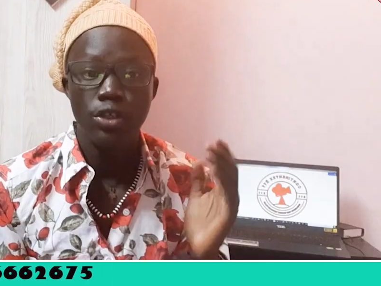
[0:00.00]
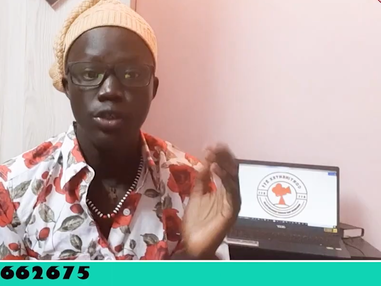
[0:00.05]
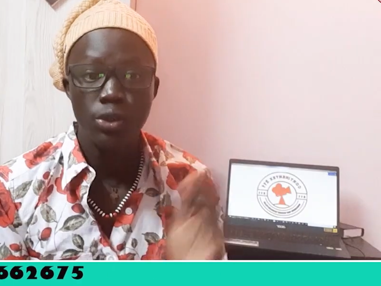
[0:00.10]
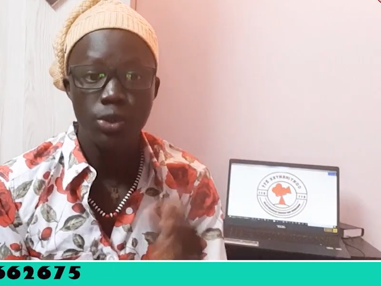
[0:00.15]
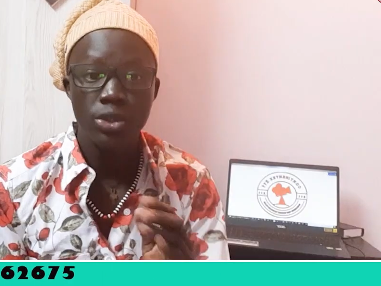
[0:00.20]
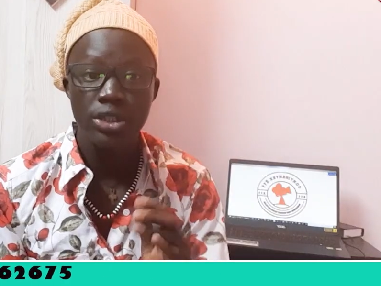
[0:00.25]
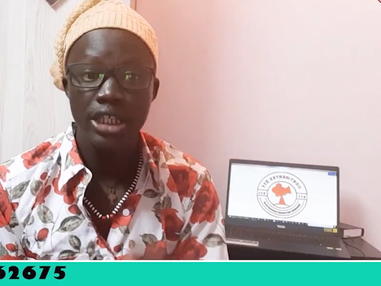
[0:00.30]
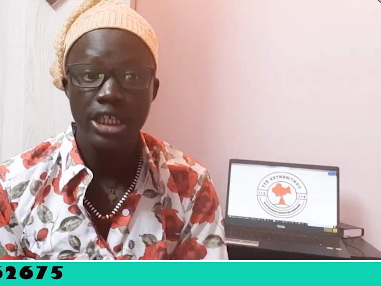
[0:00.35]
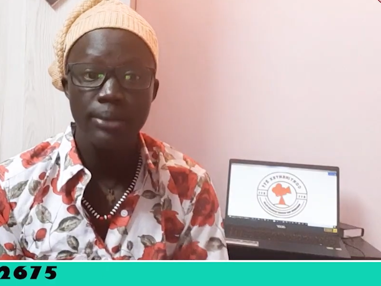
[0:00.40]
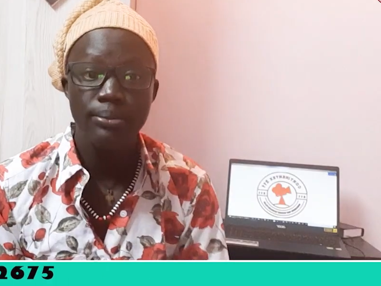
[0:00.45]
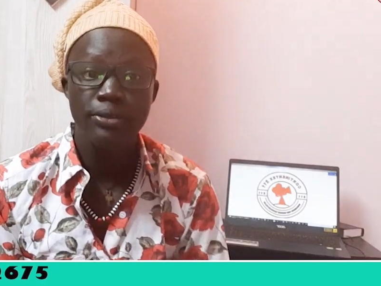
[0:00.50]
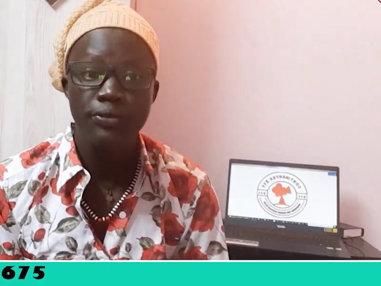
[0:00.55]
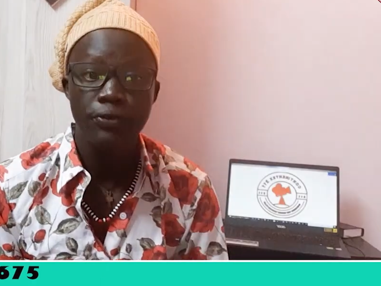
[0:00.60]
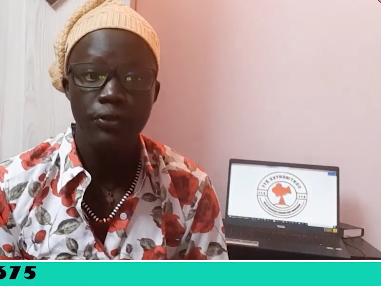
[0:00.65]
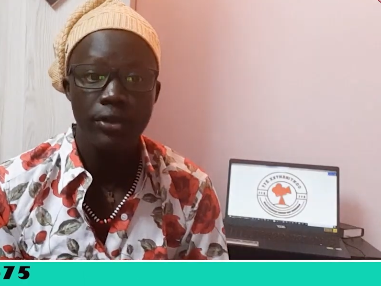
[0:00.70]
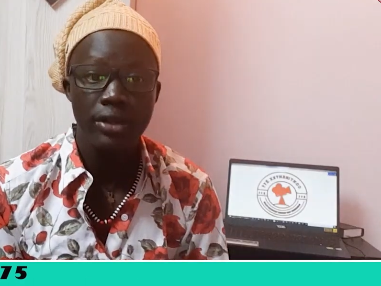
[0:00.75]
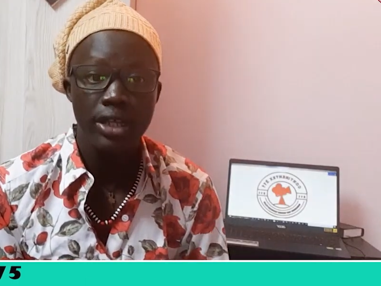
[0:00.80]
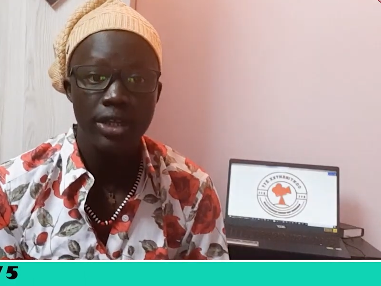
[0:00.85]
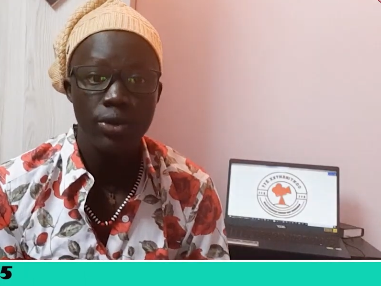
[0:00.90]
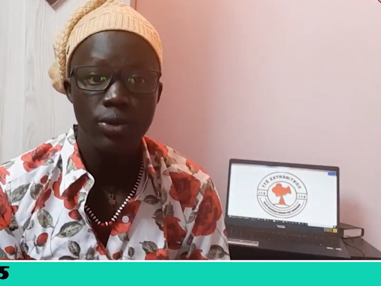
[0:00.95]
You said
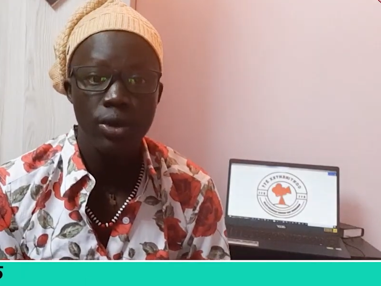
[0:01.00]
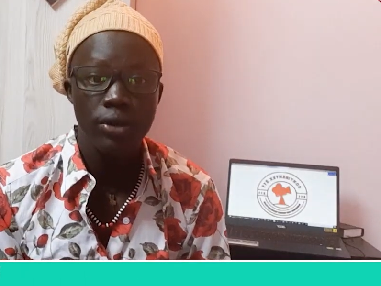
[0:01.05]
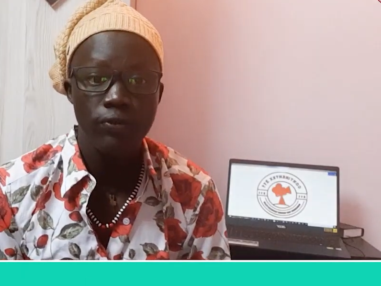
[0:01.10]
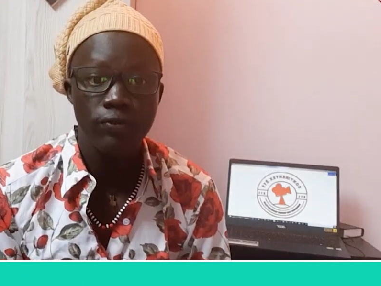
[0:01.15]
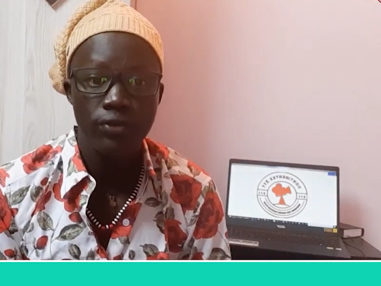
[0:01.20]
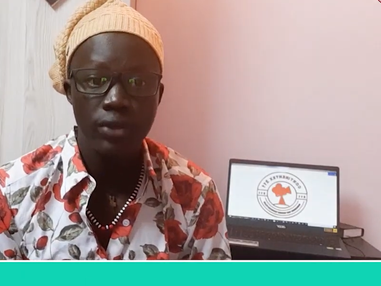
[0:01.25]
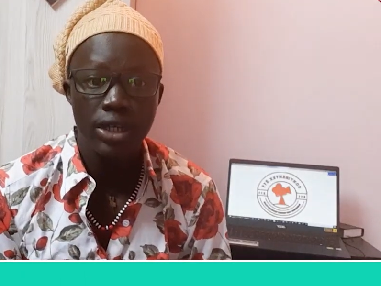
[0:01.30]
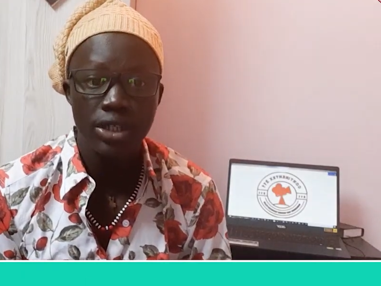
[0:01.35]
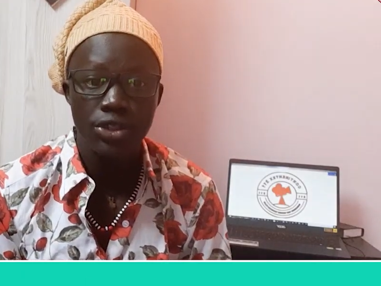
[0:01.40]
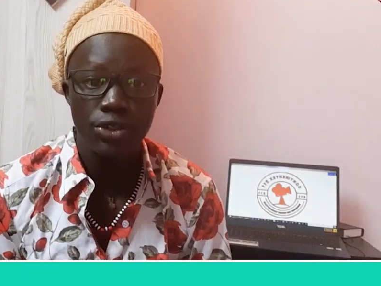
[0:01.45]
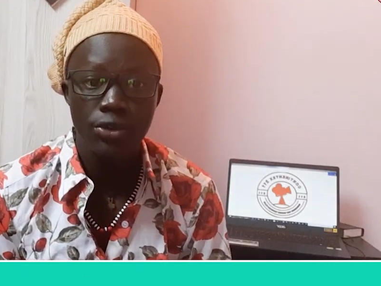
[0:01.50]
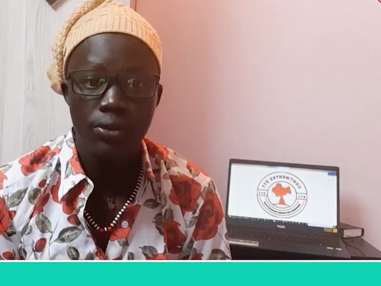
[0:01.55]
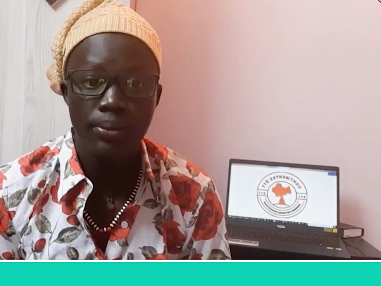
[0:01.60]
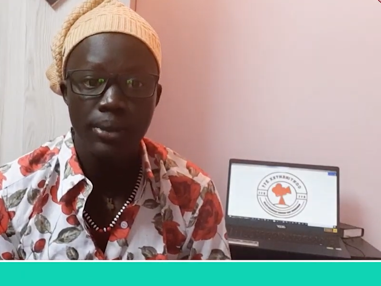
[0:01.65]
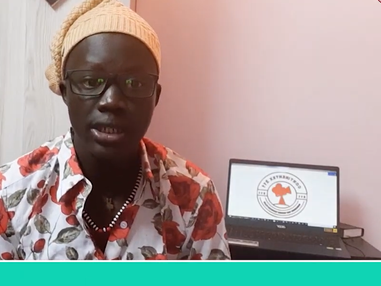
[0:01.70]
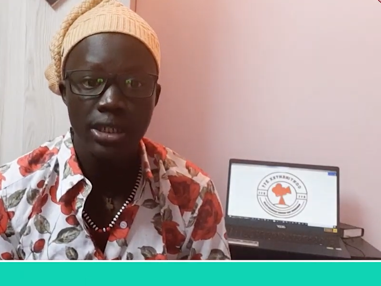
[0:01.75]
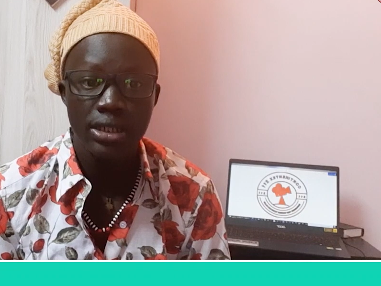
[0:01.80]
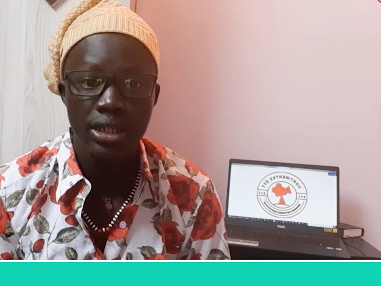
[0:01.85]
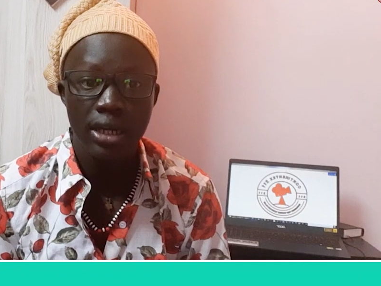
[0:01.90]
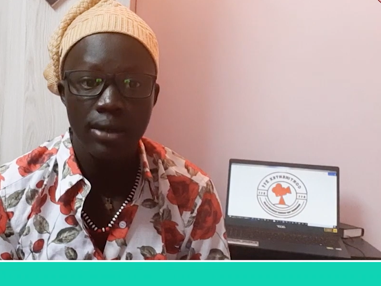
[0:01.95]
before that you have tried so
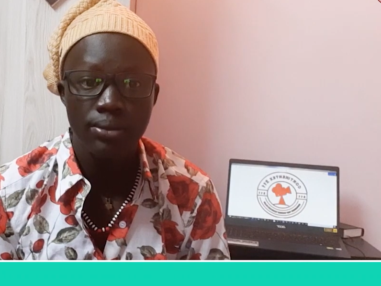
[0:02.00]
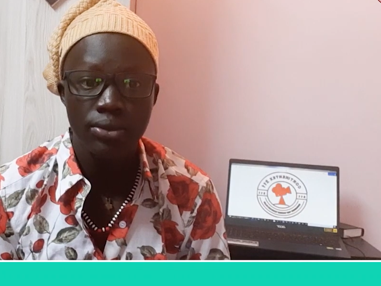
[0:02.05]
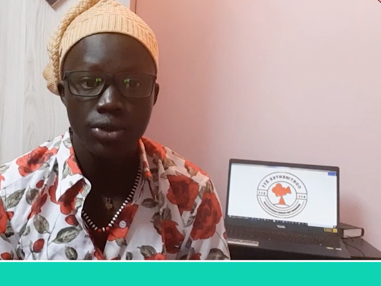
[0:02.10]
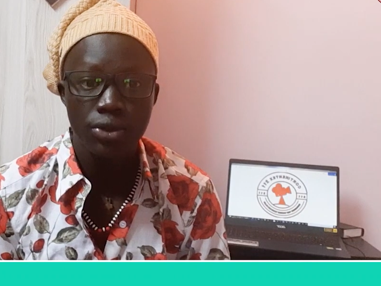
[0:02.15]
many times